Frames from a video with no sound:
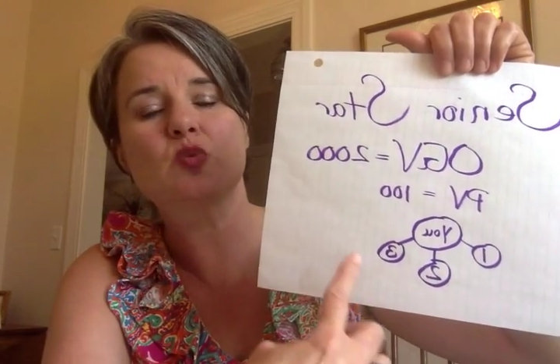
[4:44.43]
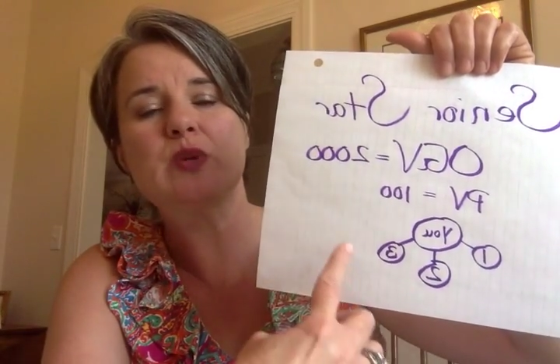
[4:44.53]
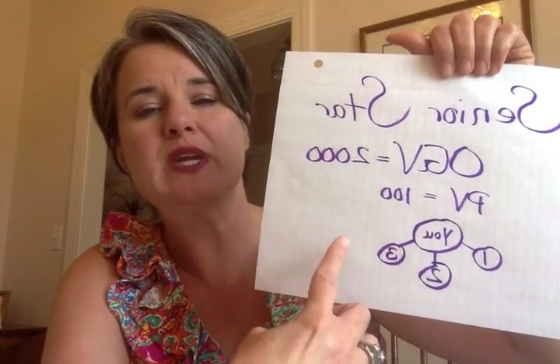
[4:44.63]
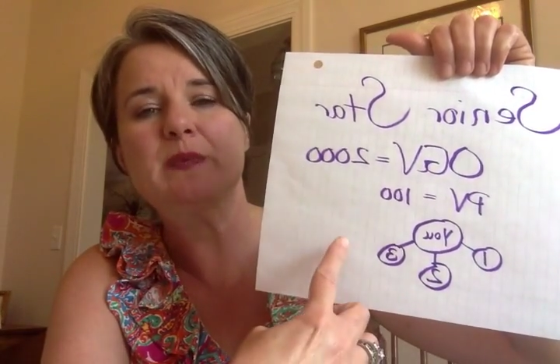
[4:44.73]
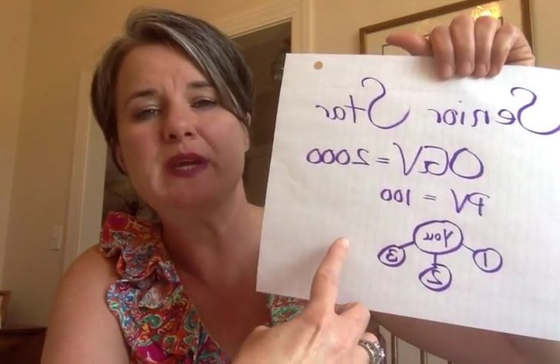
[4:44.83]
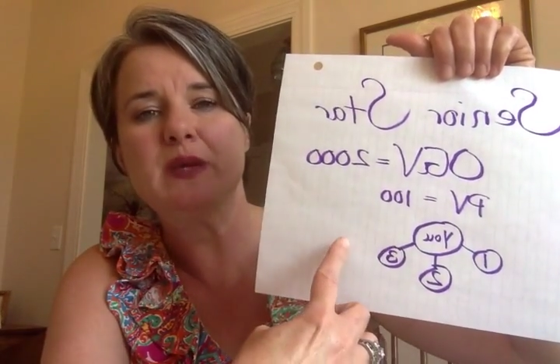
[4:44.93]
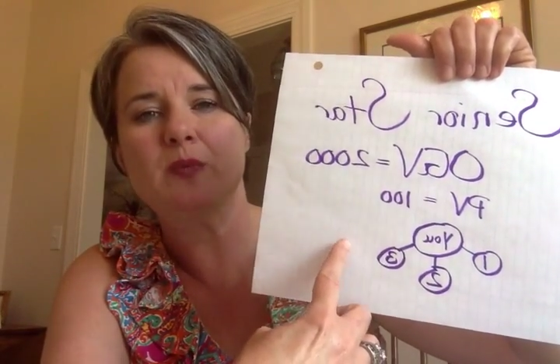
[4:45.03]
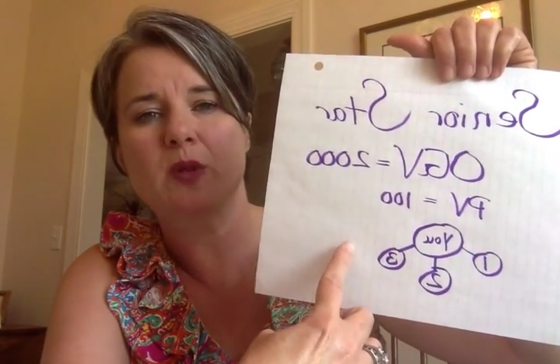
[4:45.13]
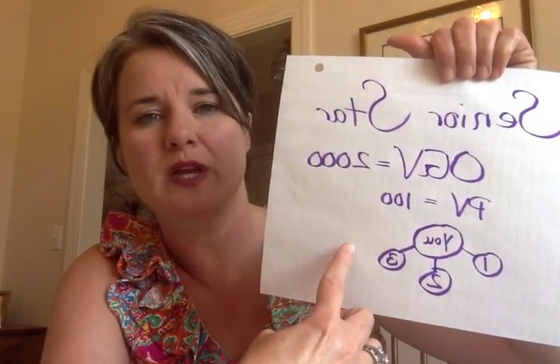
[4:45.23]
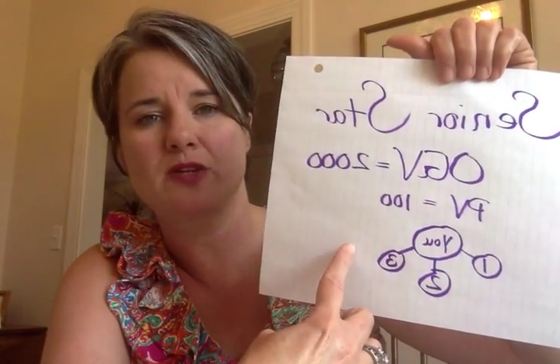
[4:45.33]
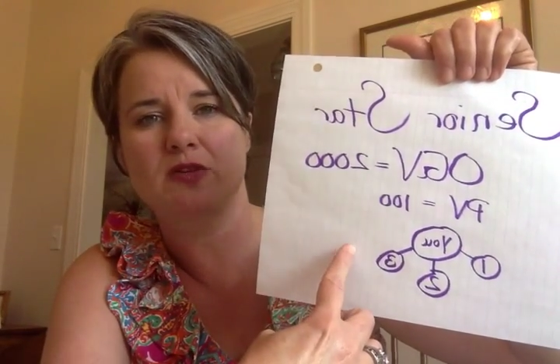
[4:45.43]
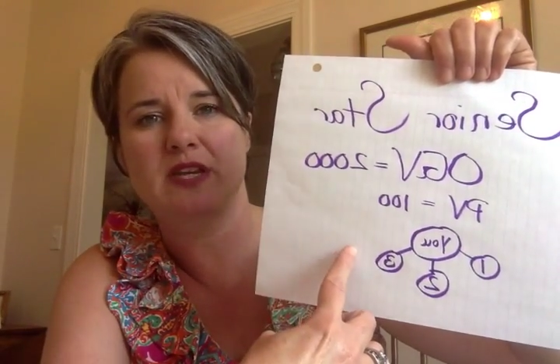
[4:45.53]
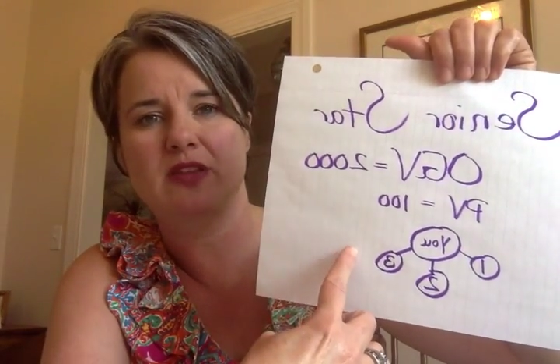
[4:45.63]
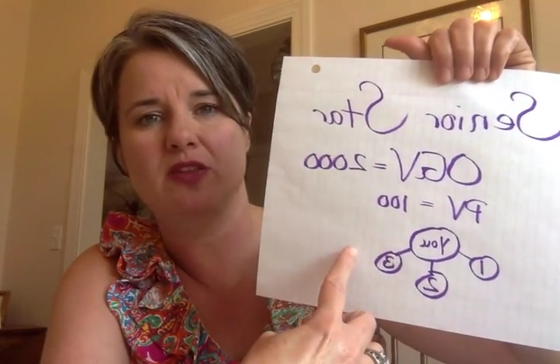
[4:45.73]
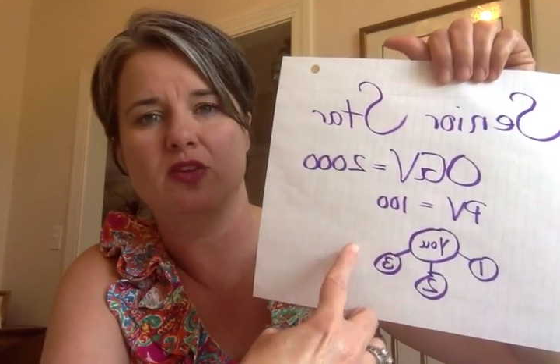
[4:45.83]
3 people
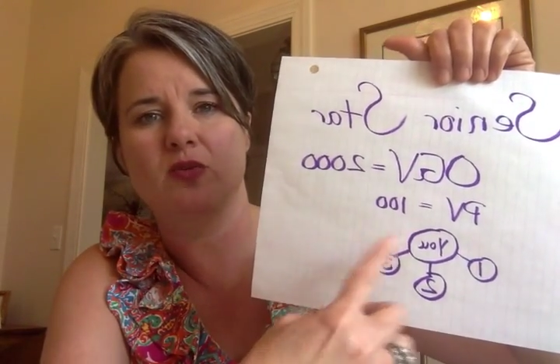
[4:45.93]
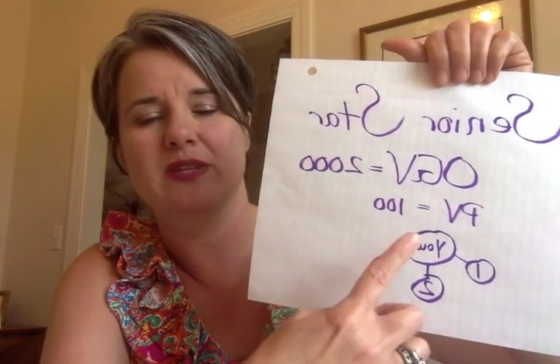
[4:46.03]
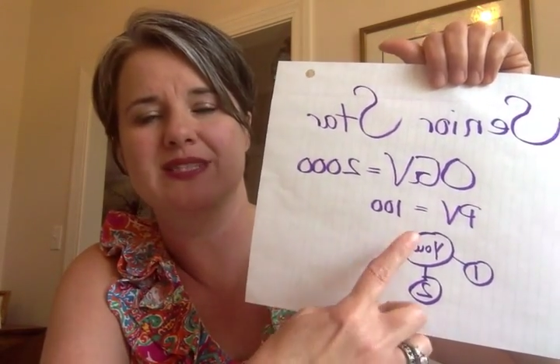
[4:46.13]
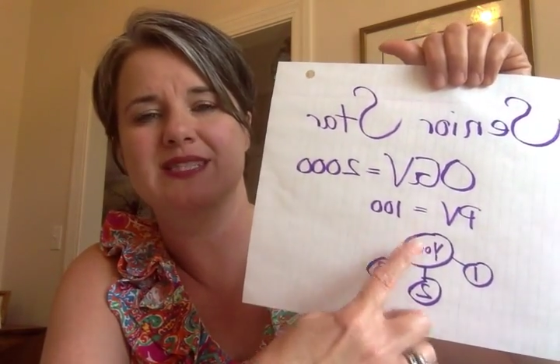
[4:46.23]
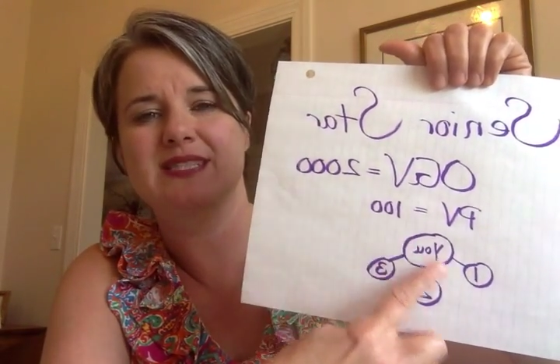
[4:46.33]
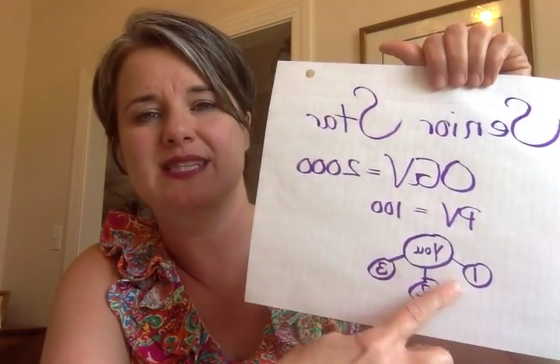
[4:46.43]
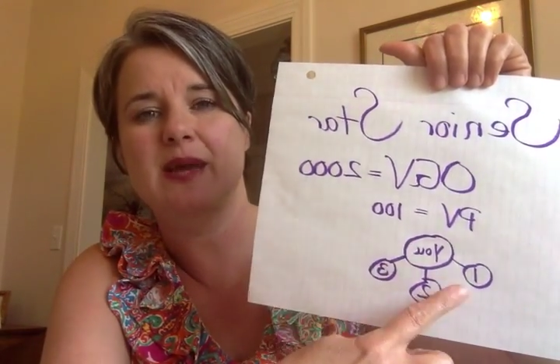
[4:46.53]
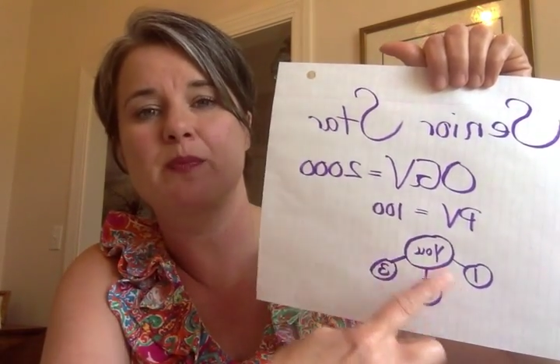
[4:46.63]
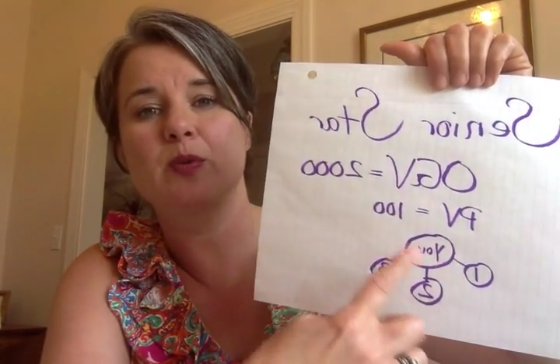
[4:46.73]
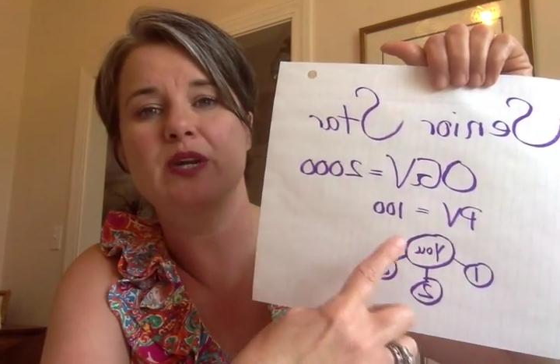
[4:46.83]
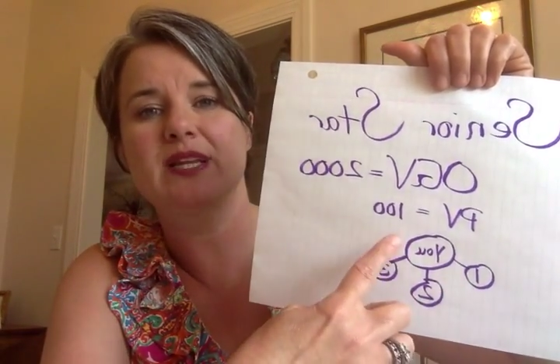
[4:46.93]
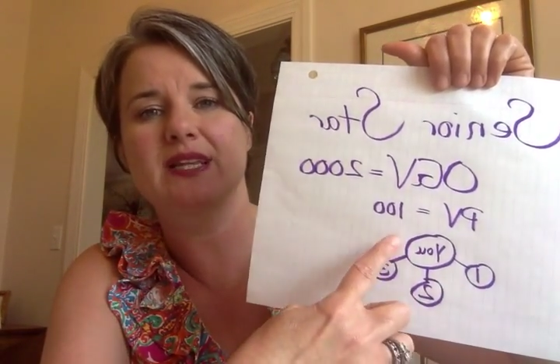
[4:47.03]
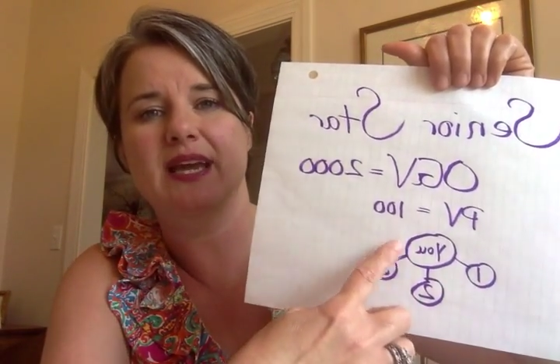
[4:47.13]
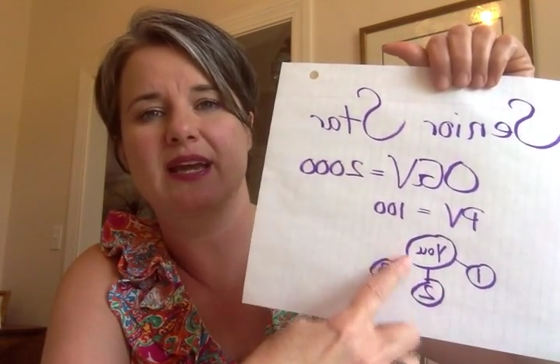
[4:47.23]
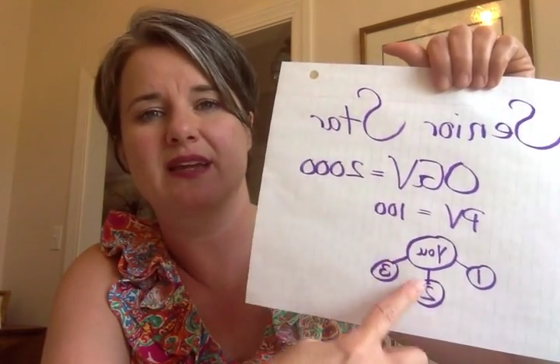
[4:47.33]
underneath you in separate
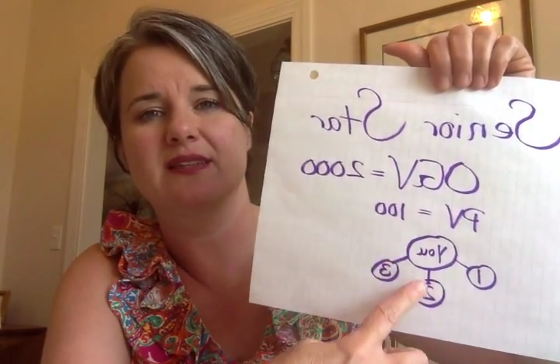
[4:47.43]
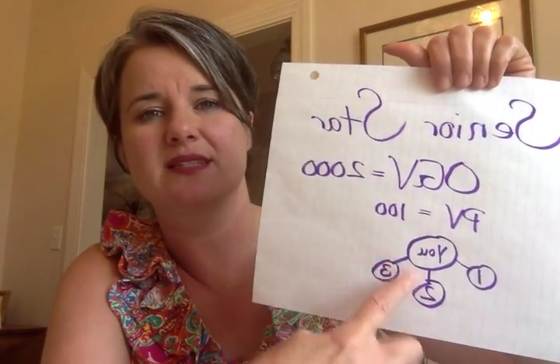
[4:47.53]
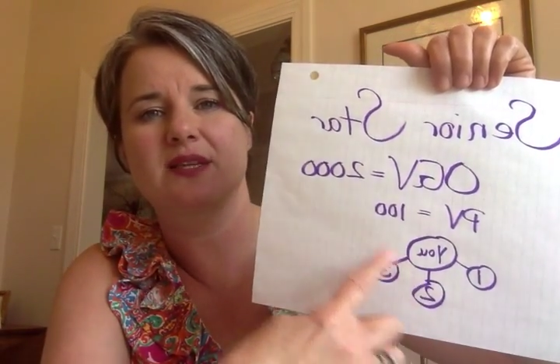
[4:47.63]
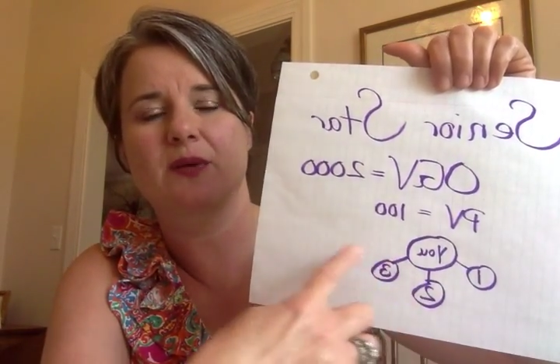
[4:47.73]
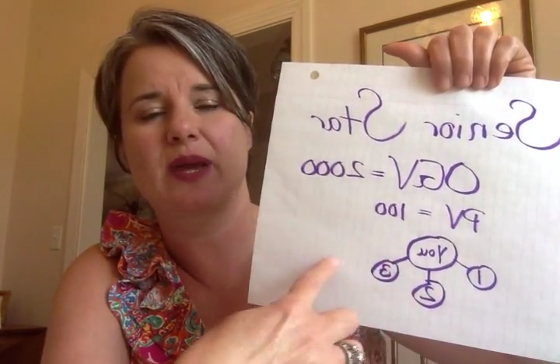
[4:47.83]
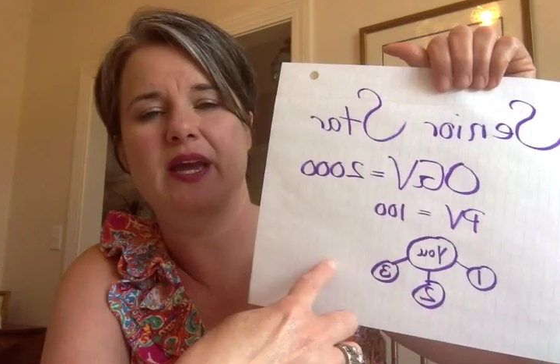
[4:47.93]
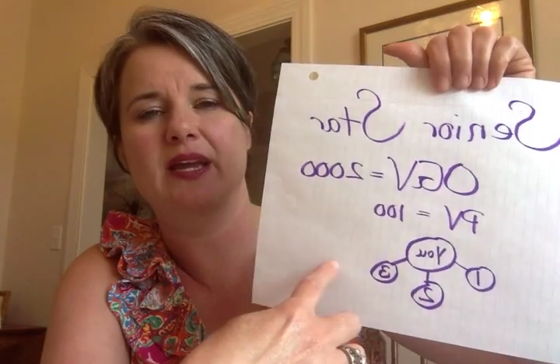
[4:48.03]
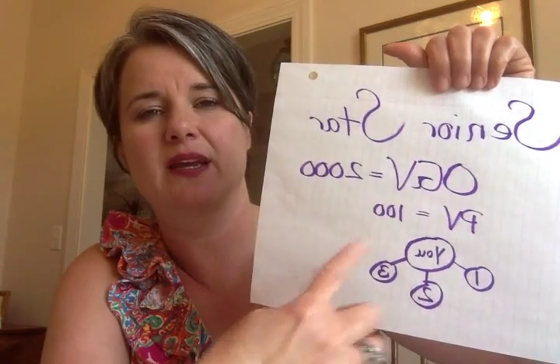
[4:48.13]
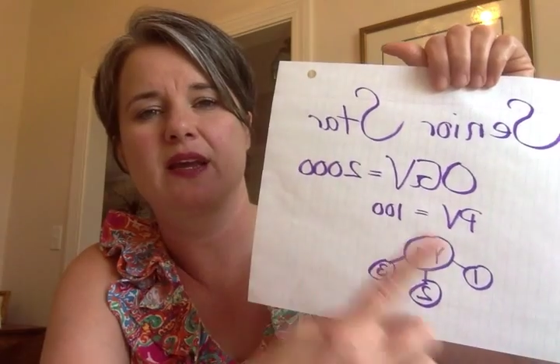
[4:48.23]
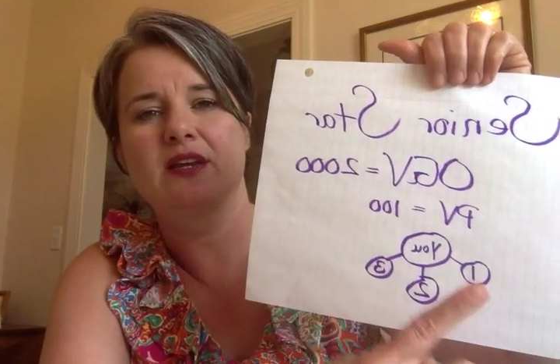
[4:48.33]
legs, okay?